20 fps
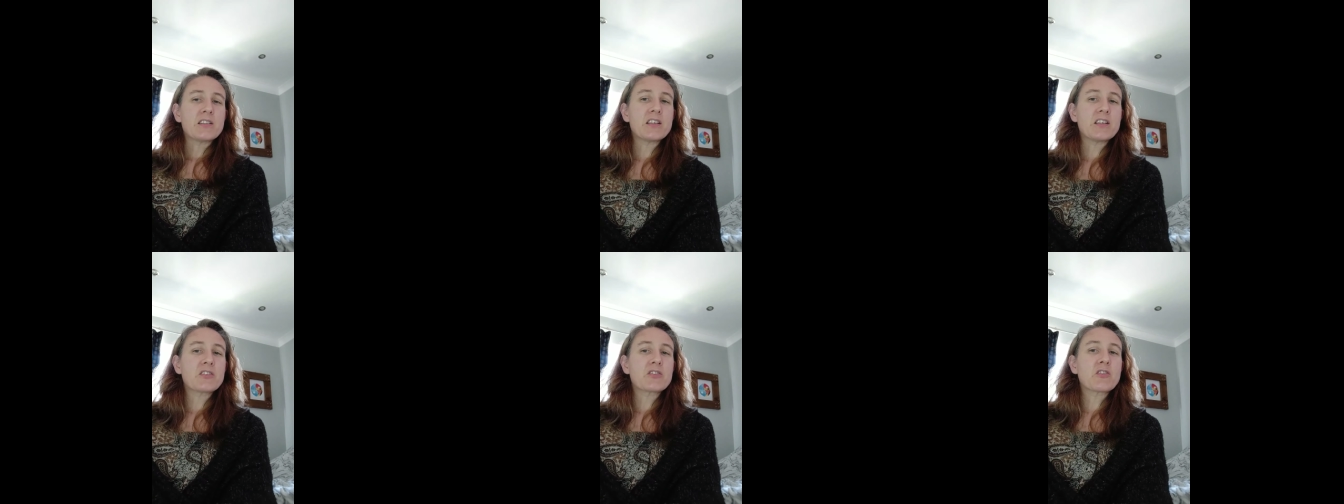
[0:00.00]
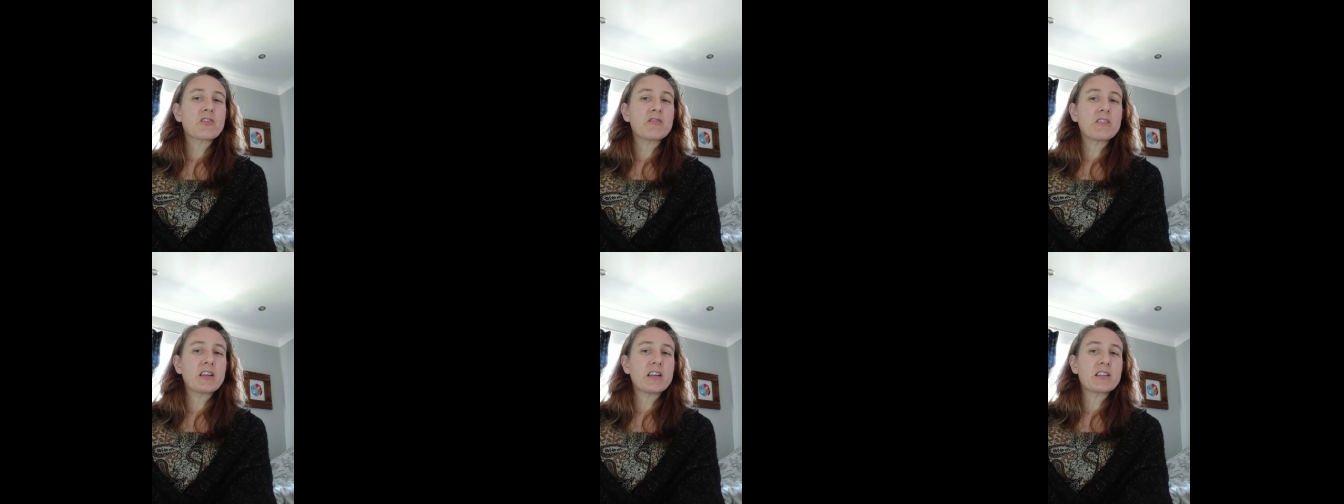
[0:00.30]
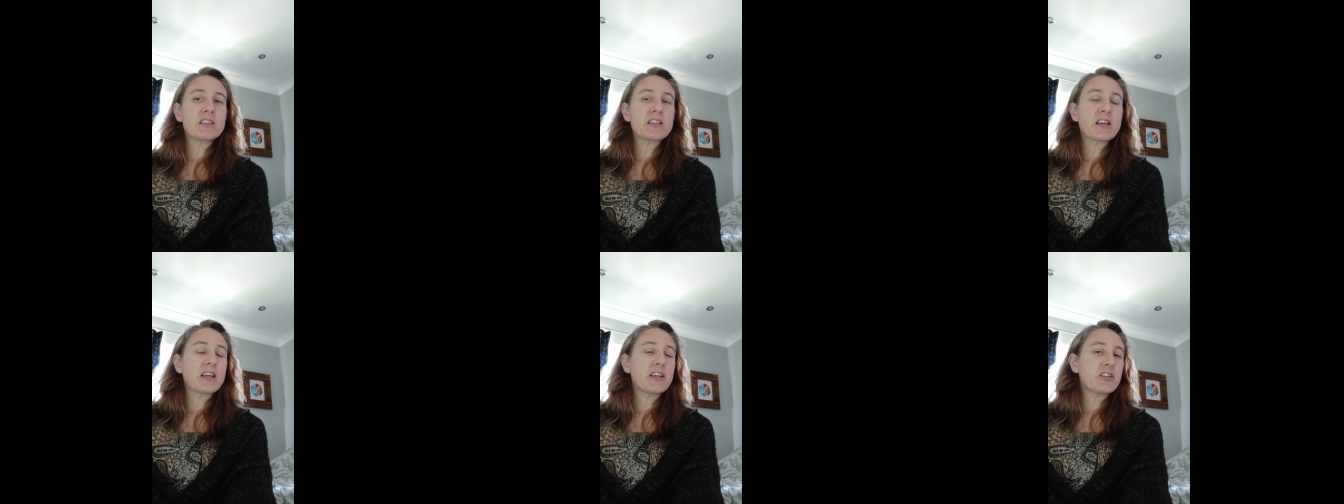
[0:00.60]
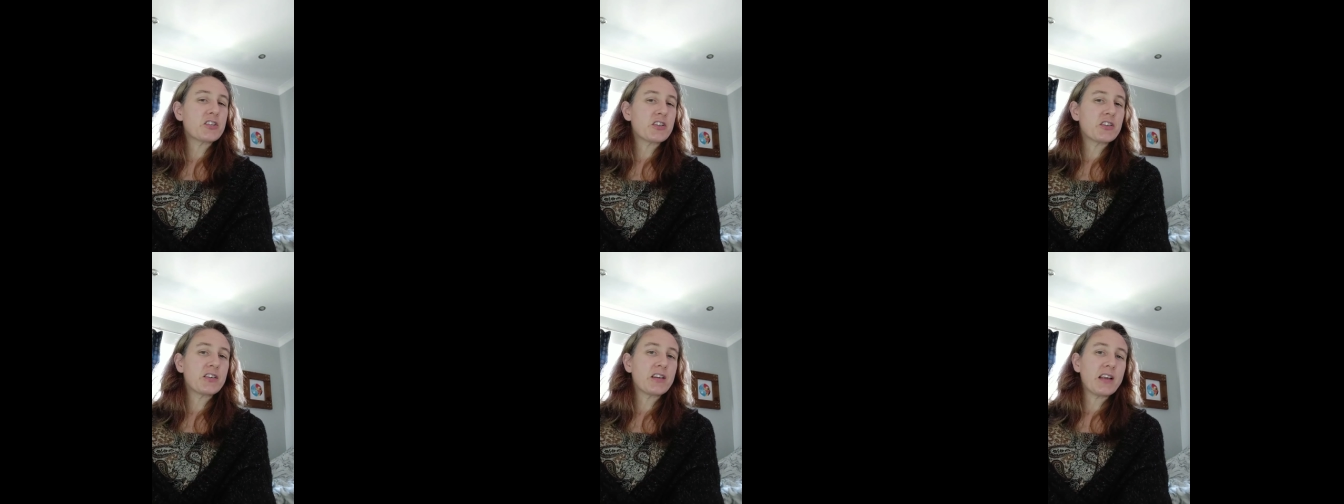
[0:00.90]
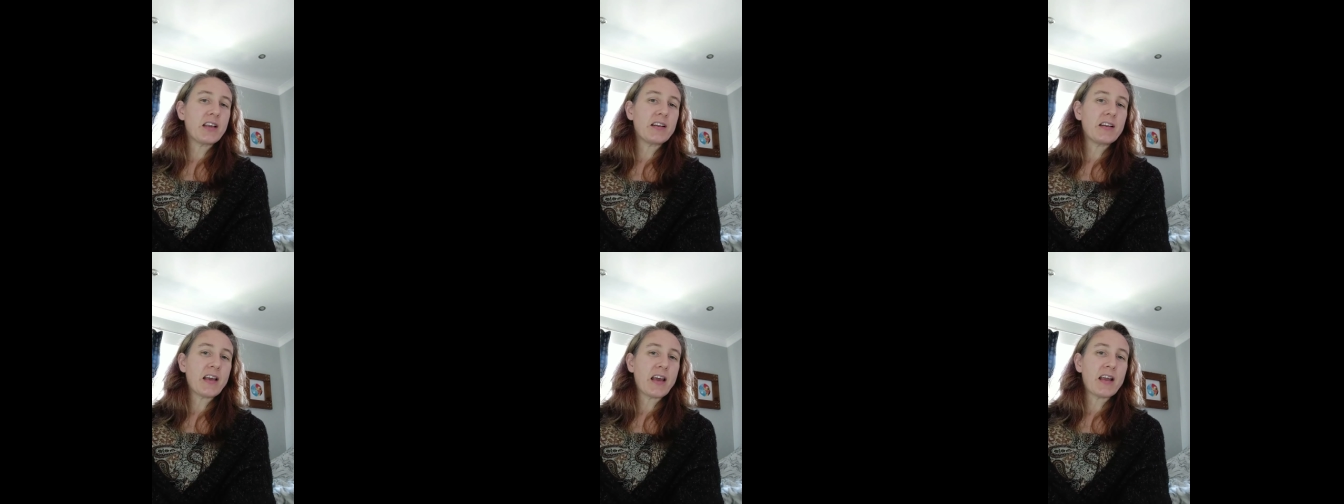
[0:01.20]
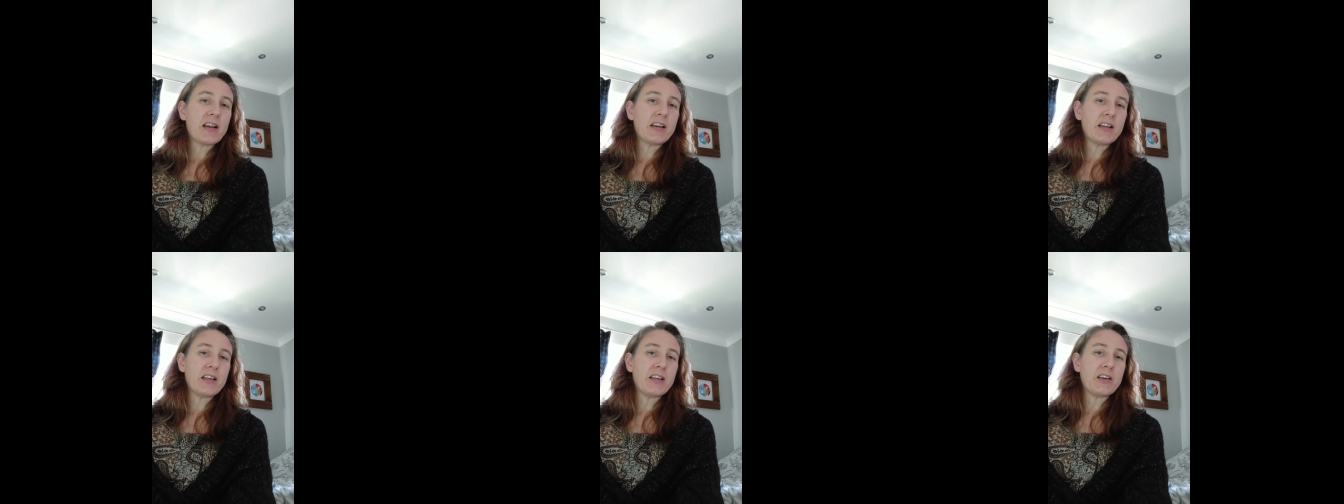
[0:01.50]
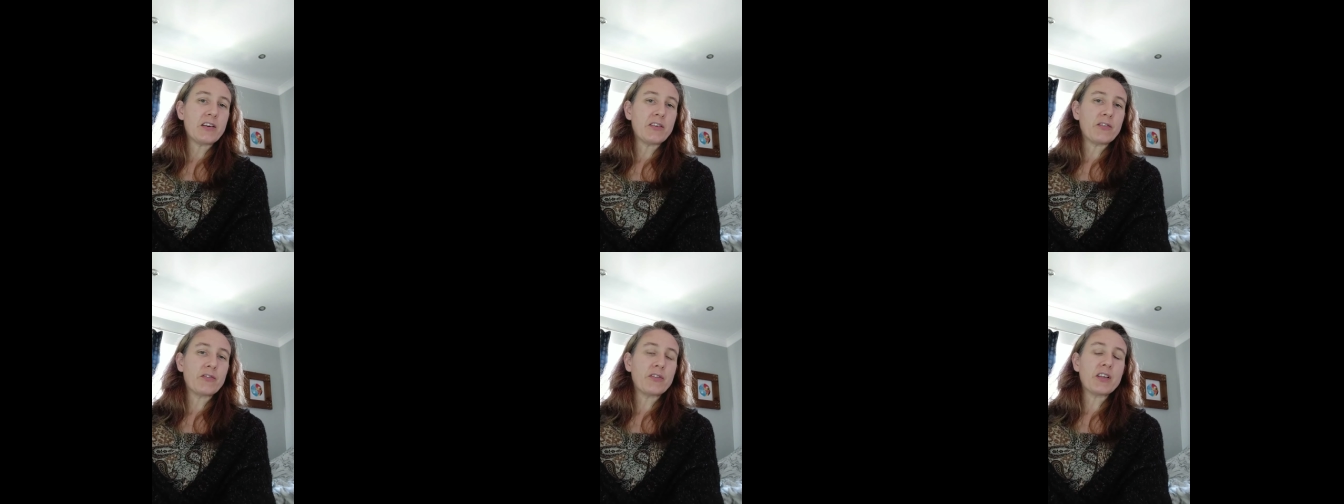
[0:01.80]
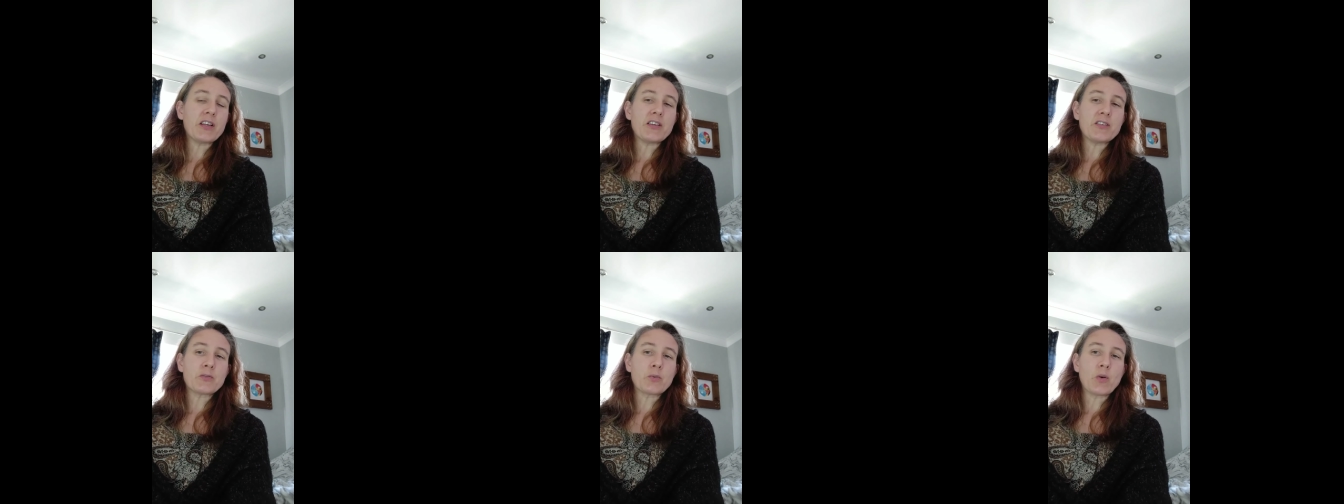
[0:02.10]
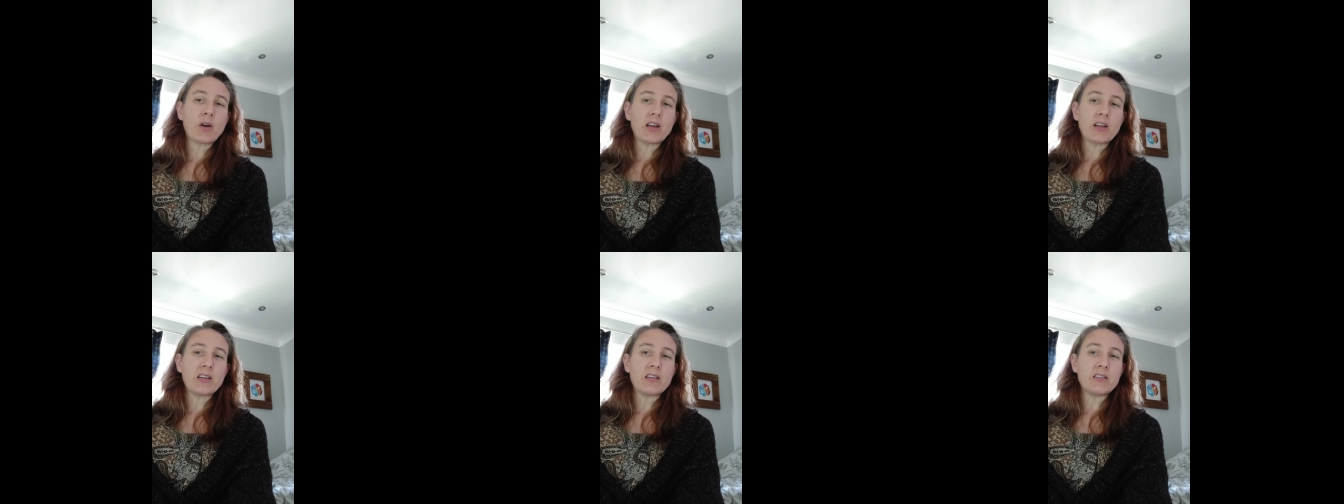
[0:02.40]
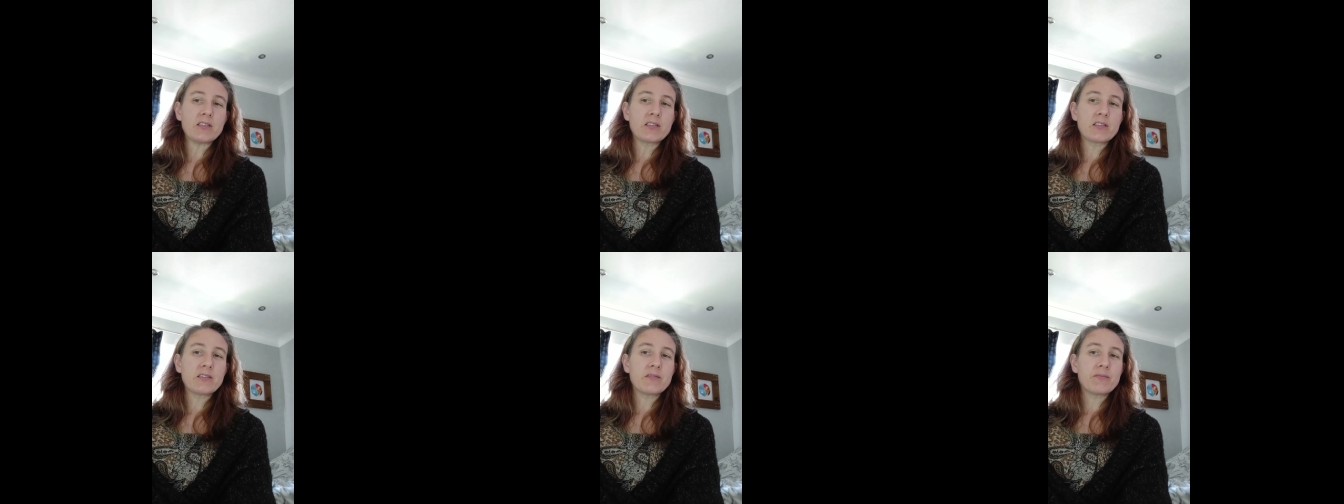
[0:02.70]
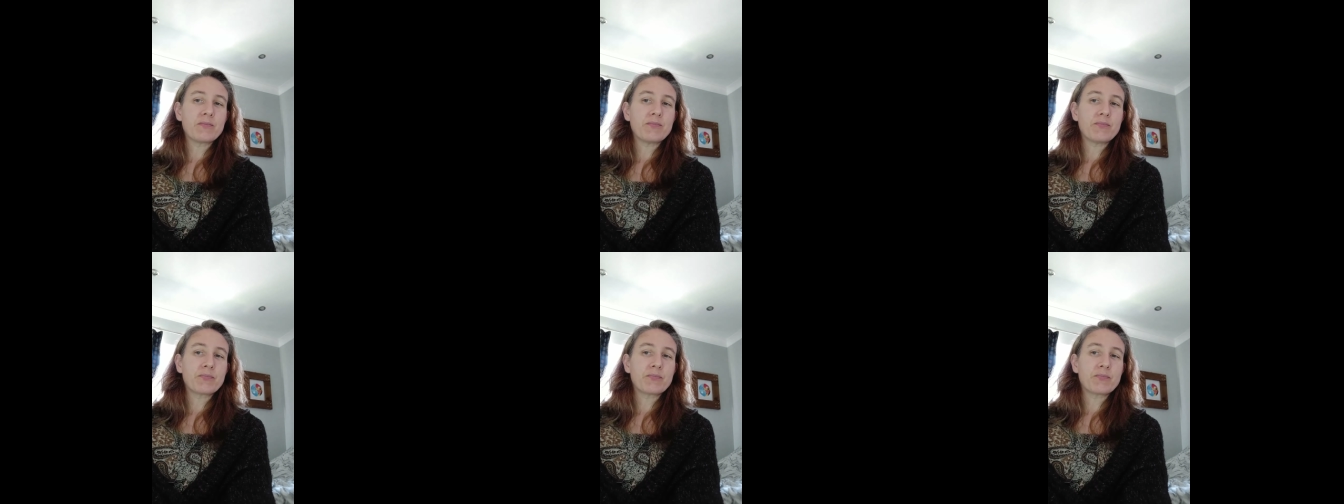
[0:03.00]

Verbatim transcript: Disorientation in any of these ways,